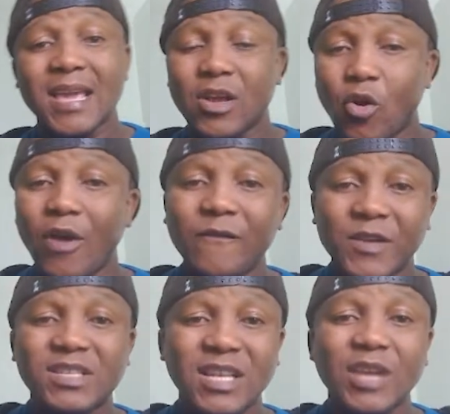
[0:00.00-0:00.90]
hey, go
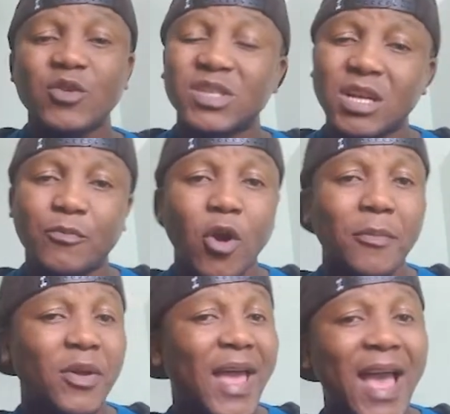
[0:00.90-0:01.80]
and visit it. You see the
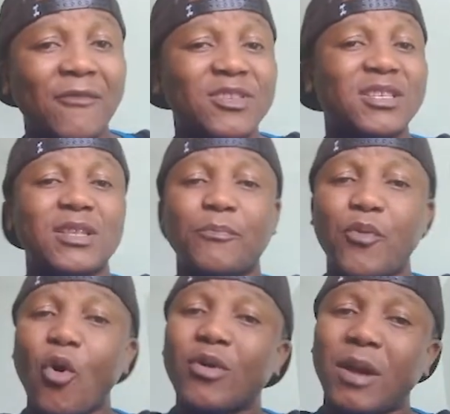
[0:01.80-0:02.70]
problem we have. Is the
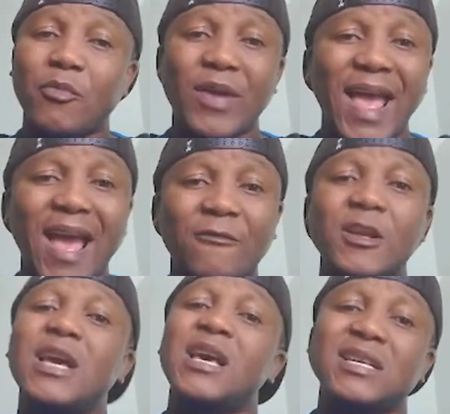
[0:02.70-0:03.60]
program we
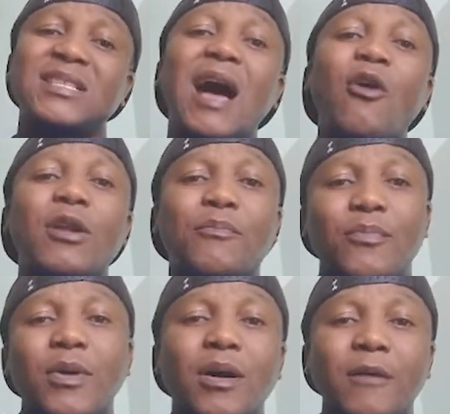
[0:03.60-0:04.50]
have is not only